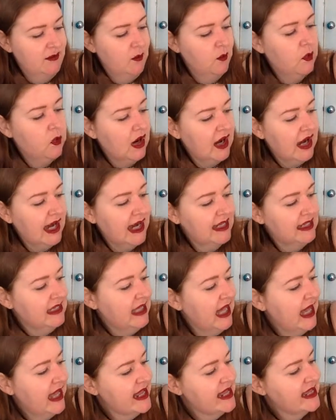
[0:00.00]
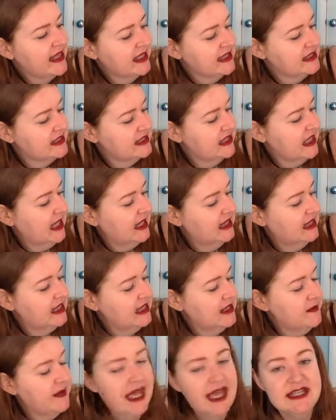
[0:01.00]
What I like is that
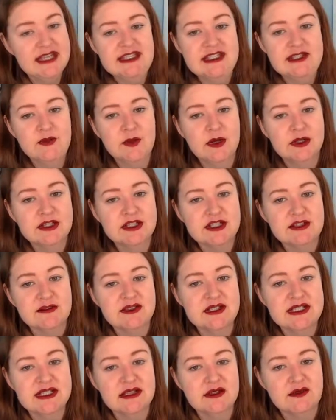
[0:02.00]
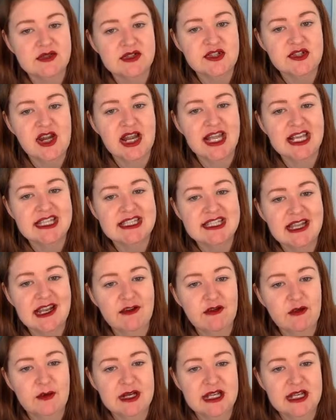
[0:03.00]
the beheaded ones are on silver strings and
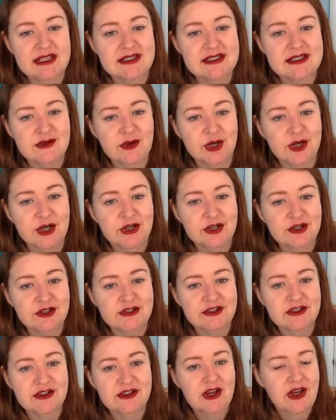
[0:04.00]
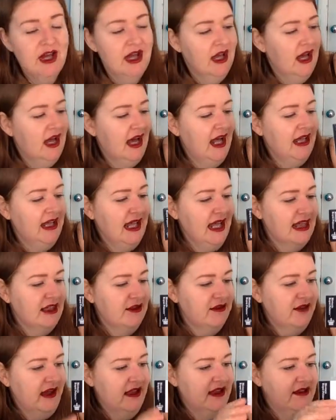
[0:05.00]
everybody else is on gold. I like the
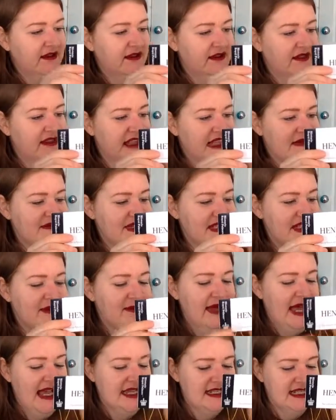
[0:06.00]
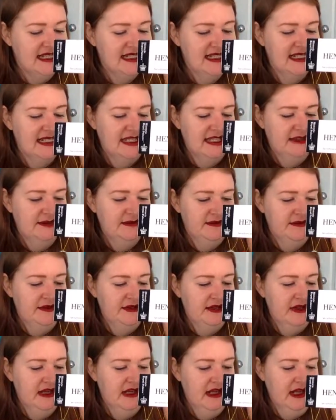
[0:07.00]
fact that they've themed the beheadeds.
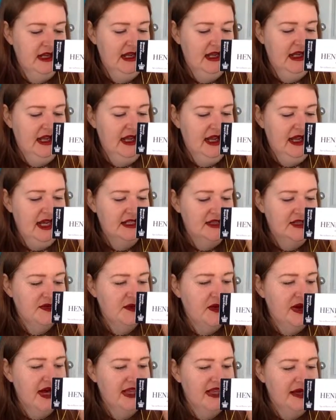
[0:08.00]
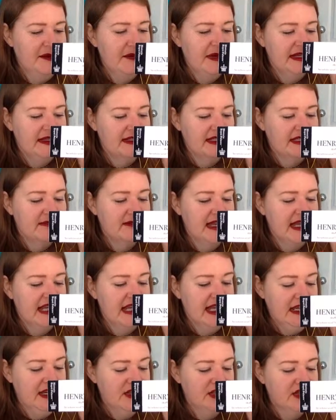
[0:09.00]
I don't know why that appeals to me.
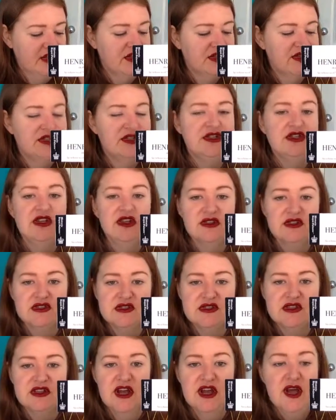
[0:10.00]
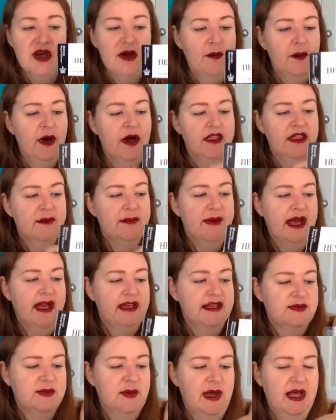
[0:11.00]
It just does. But on the back
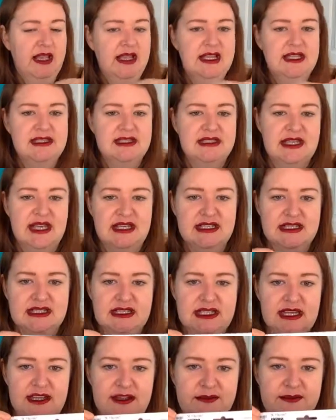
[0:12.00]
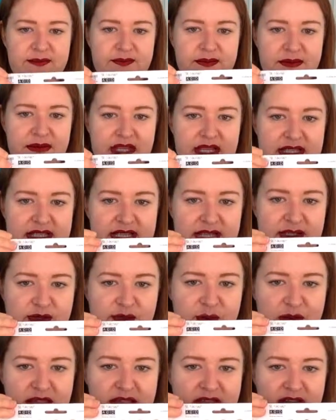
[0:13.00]
as well, it
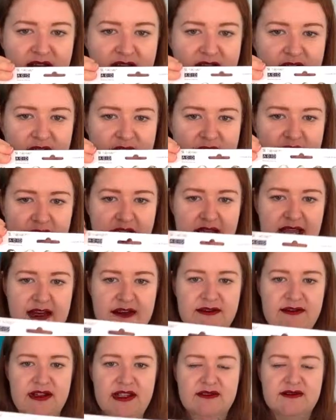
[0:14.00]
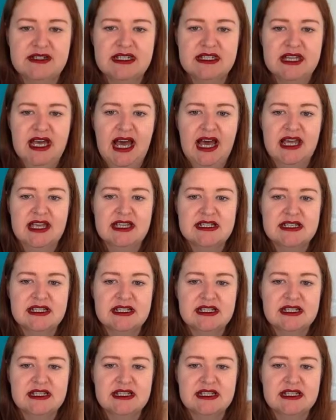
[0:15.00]
says where they all kind of lived and died.